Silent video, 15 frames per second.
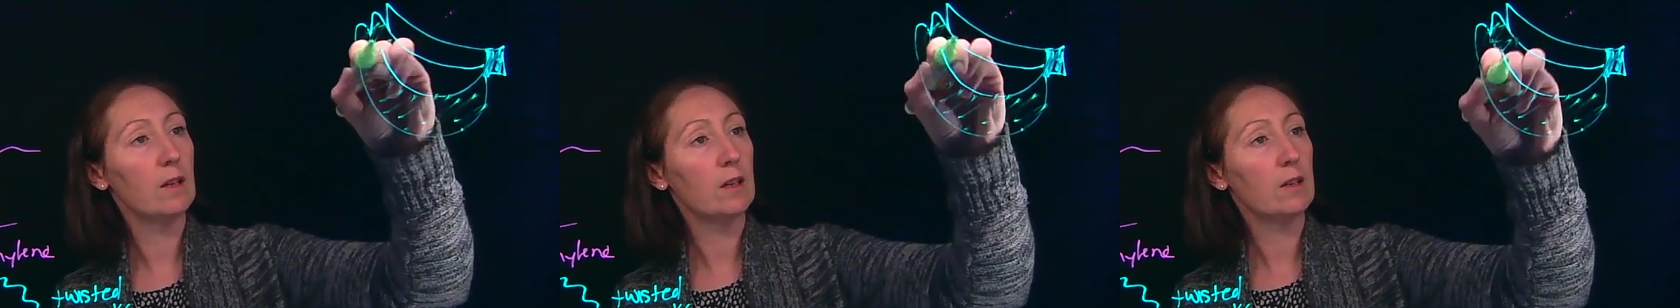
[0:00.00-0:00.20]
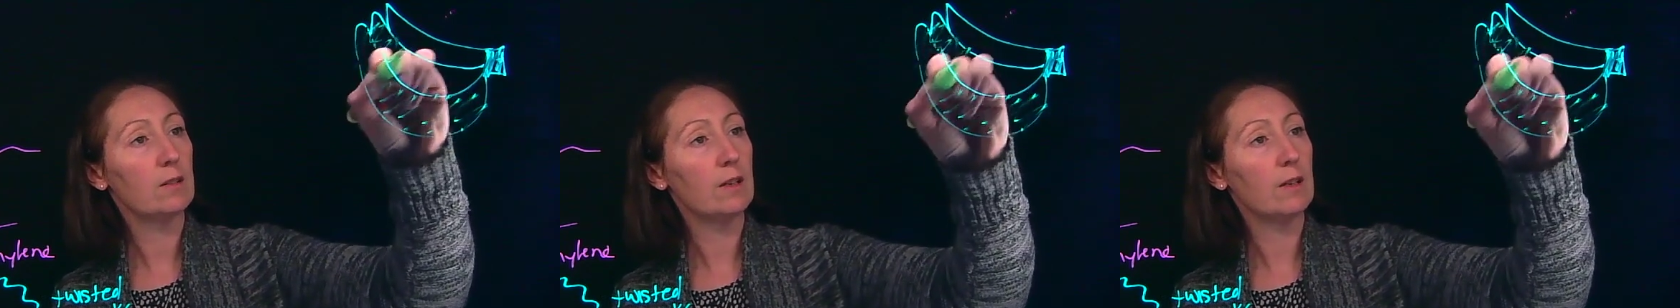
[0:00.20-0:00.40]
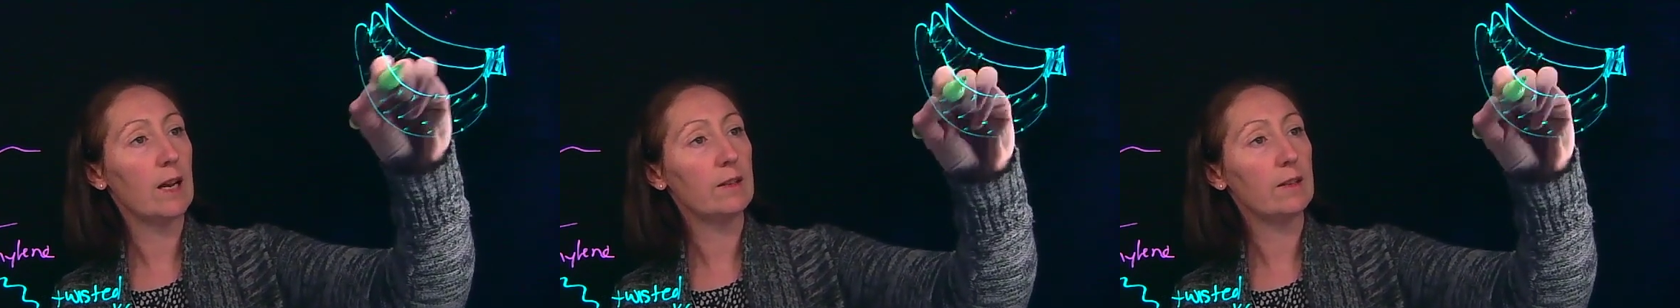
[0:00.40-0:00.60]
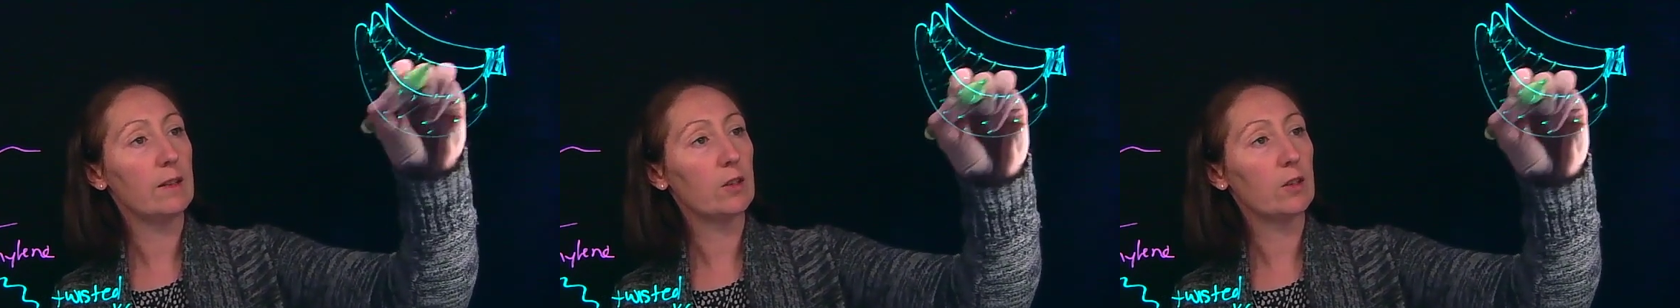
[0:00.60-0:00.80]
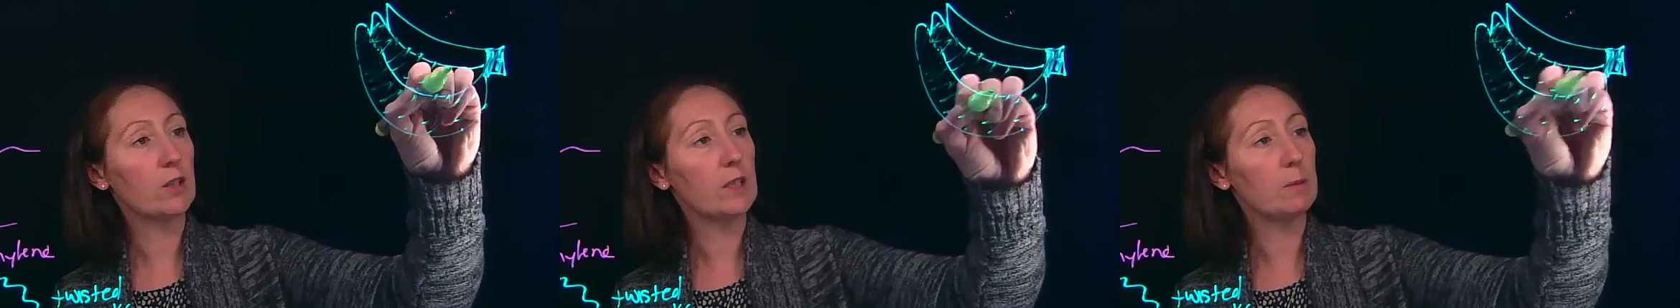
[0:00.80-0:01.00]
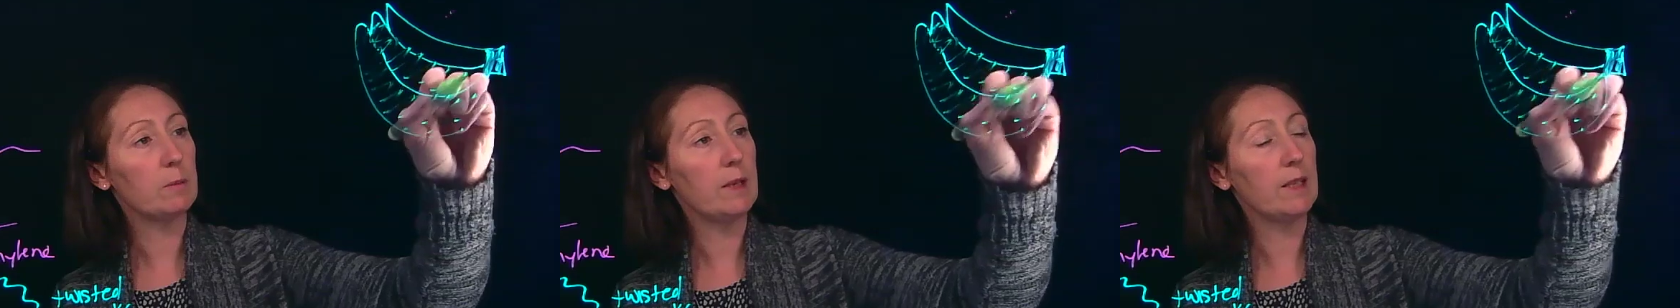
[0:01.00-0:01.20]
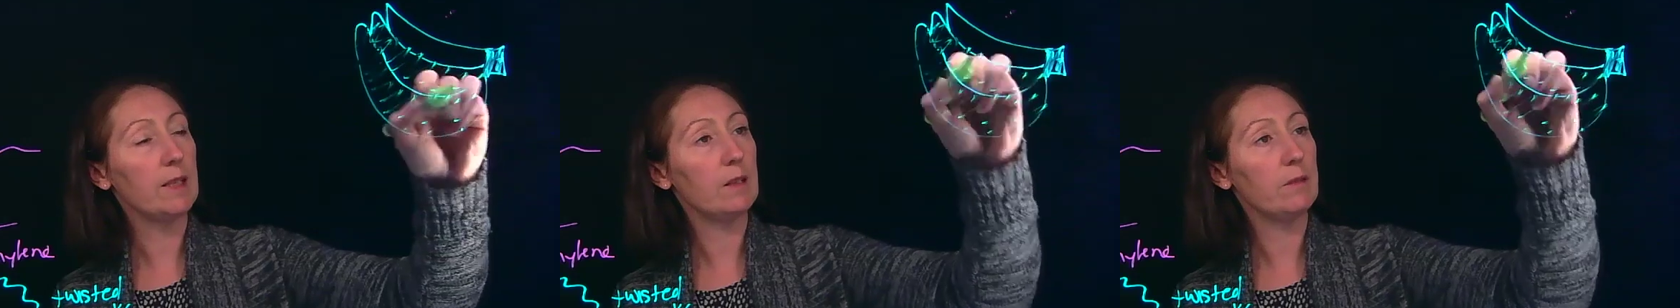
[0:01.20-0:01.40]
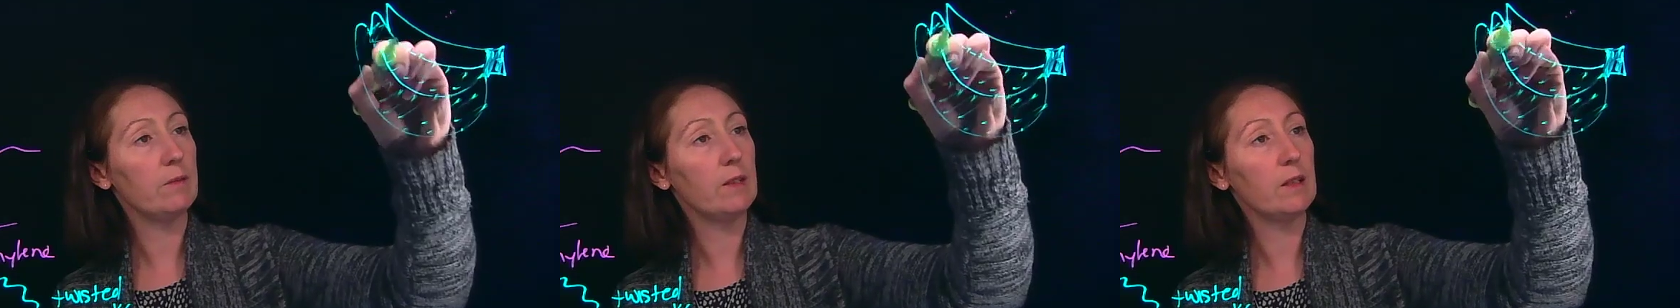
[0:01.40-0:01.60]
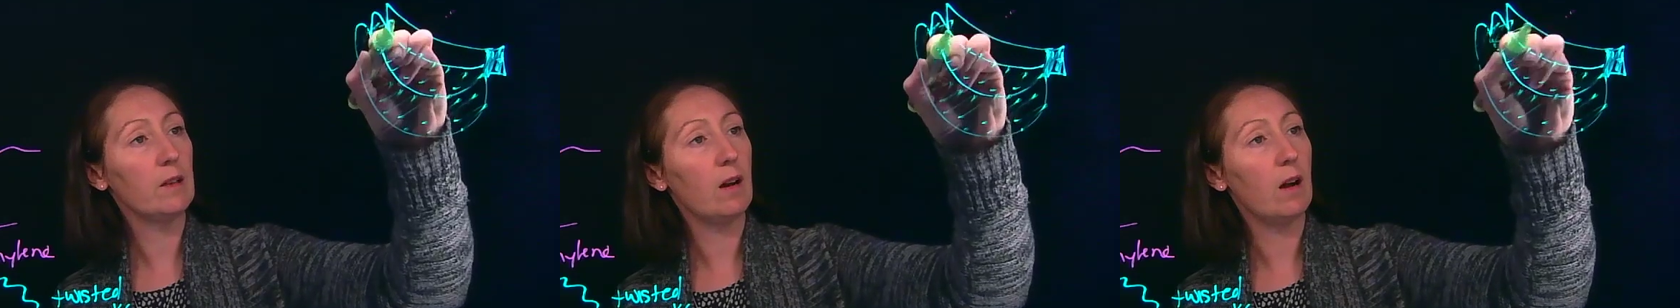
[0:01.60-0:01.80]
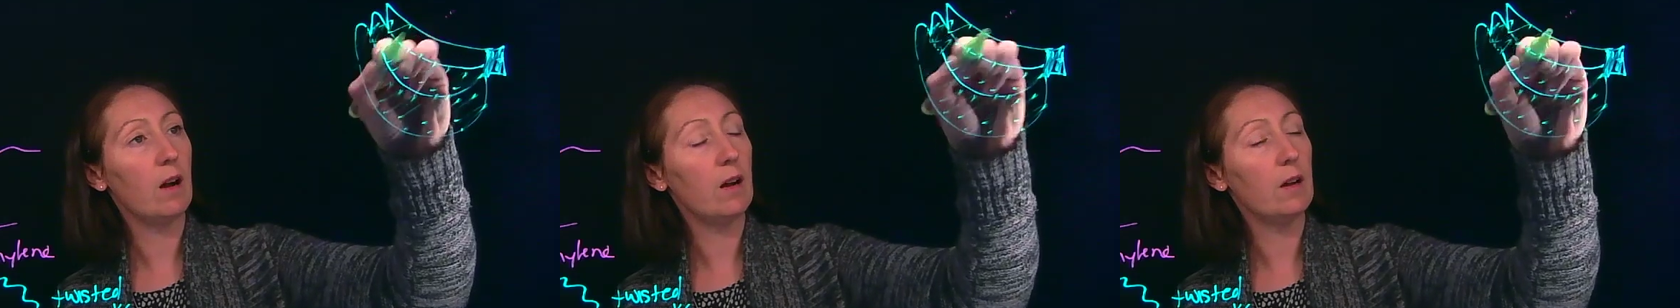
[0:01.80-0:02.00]
right, they're going to be giving
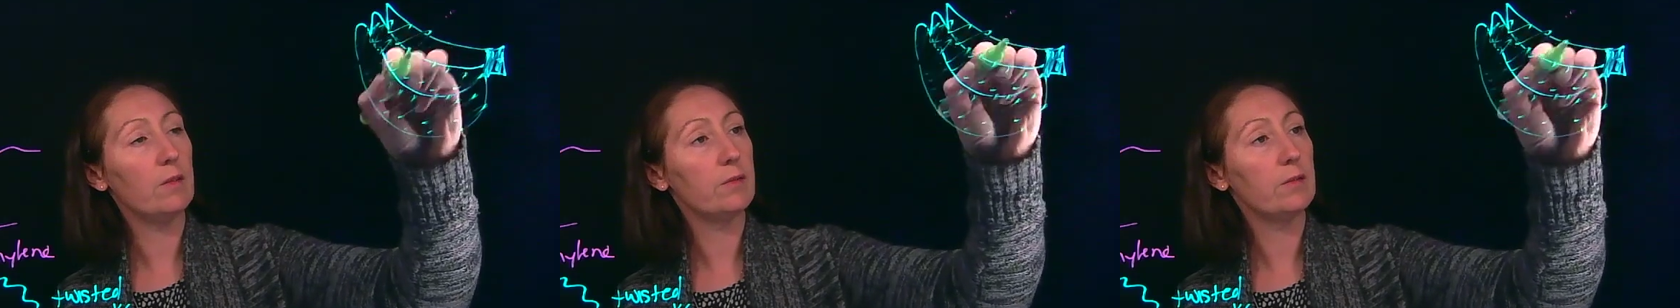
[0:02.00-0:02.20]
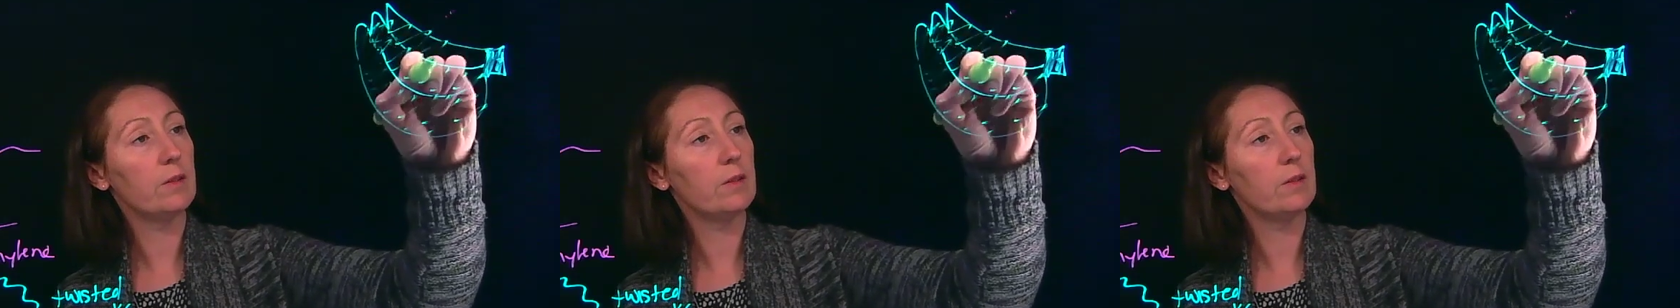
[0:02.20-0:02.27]
off